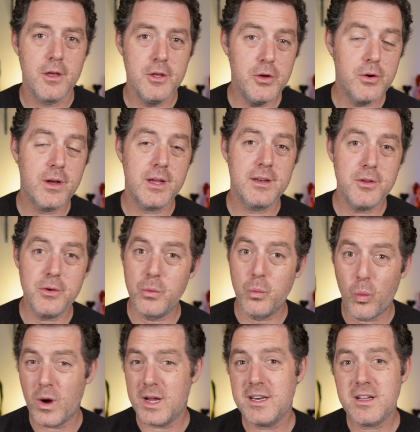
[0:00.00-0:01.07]
You can do
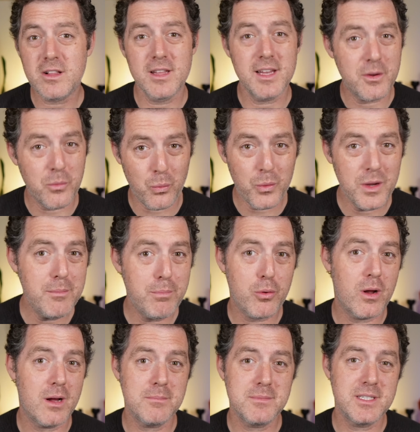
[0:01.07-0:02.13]
one-click
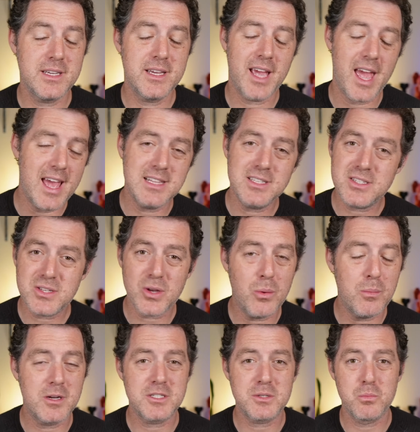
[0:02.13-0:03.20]
reprompting and so
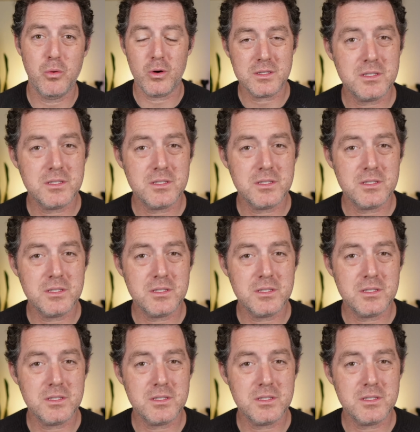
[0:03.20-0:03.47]
much more.